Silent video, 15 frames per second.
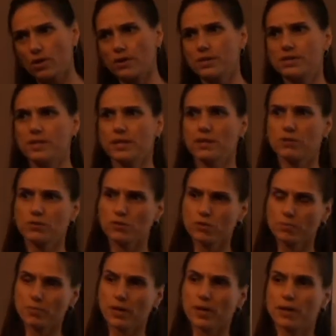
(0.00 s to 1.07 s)
content or the
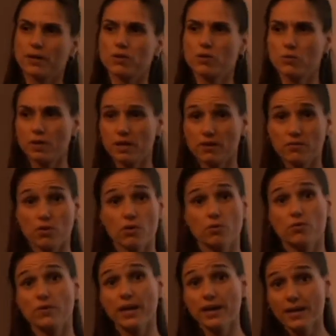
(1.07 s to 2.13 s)
bread or whatever,
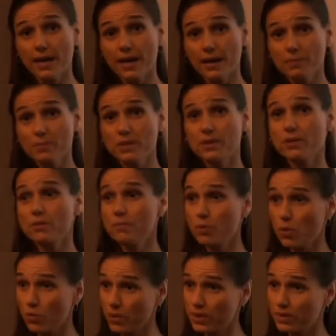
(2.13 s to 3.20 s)
although that can be a
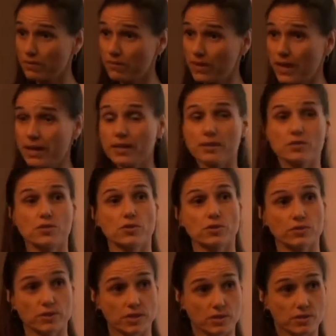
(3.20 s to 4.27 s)
component of that, and
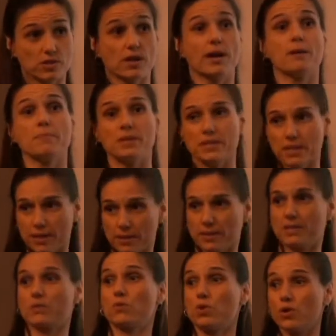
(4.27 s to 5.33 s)
certainly the diet
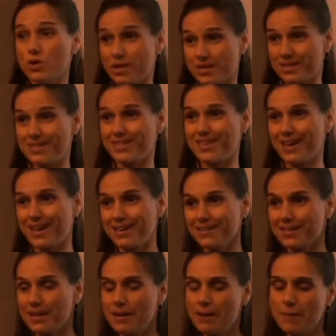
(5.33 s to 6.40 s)
mentality will hook into that.
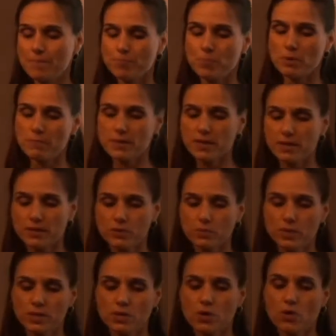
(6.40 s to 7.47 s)
But because
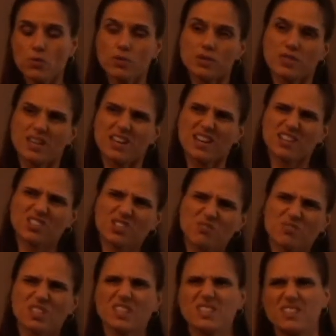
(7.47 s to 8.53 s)
we know that that actually
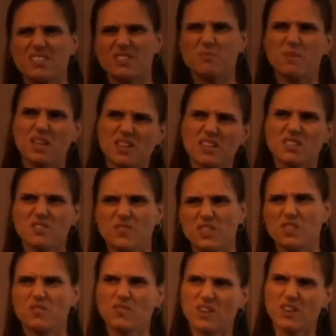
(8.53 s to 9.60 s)
really doesn't make us
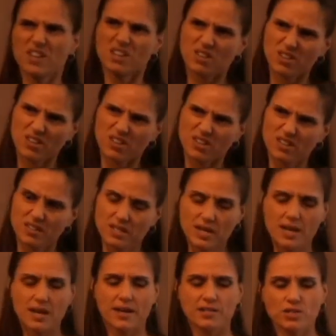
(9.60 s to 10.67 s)
feel very good.
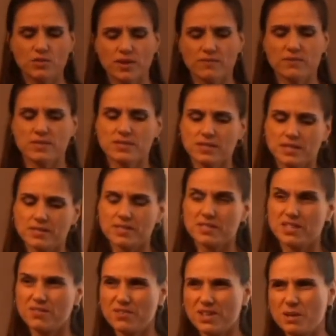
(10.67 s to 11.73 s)
I do have this
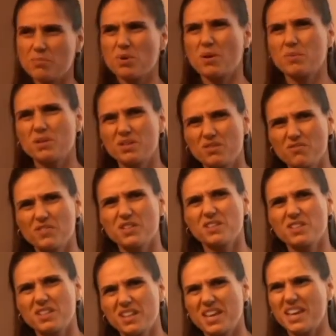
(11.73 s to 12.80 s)
sensitivity, I'm probably going to feel a
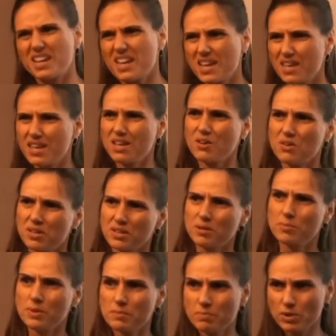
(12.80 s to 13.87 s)
little headachy or a little
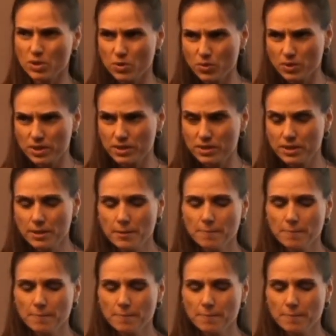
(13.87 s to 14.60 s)
bit bloated.